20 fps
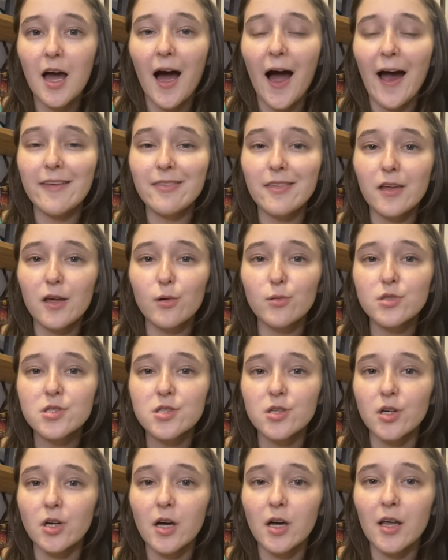I think it was
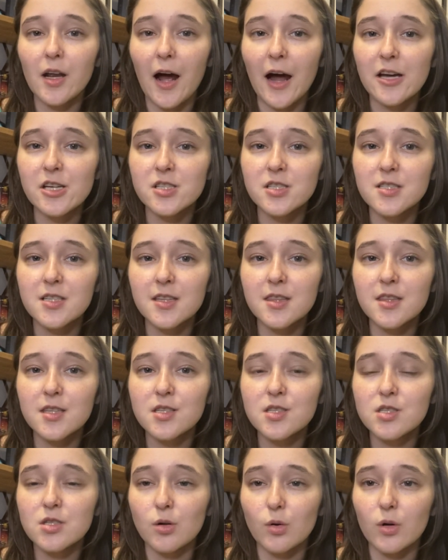good. I just think the
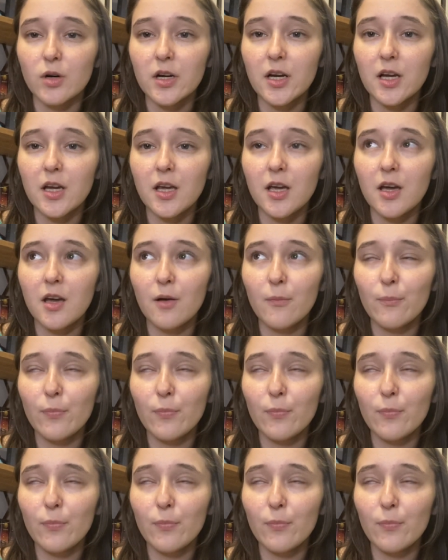story